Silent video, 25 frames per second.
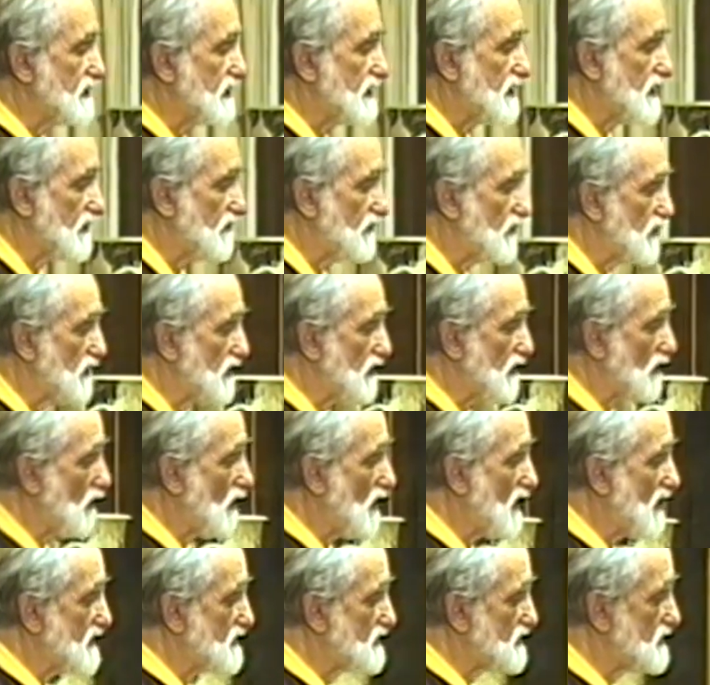that if you could
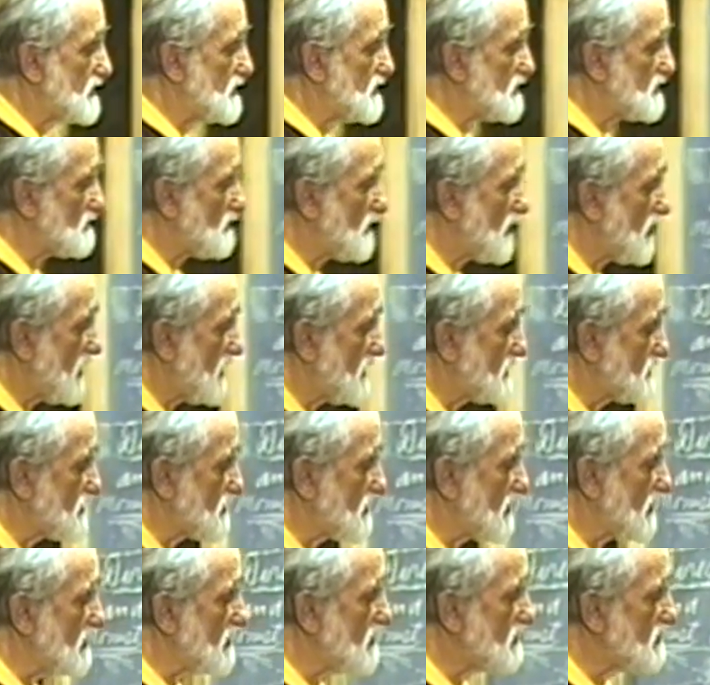watch this
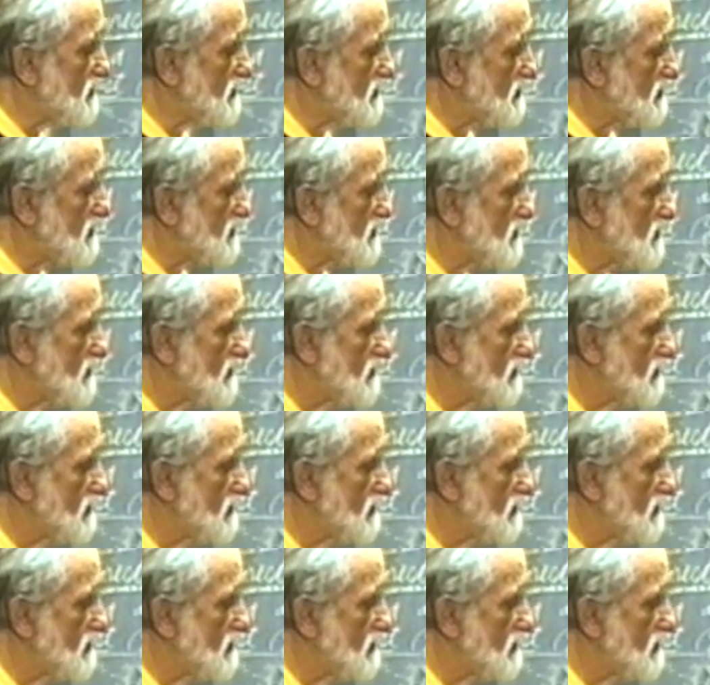process,